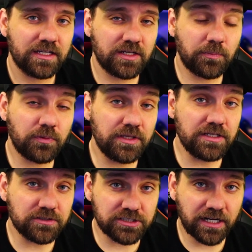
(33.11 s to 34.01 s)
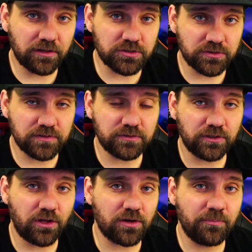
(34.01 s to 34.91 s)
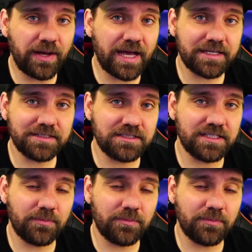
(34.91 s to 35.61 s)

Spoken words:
complete your challenge rift, log back into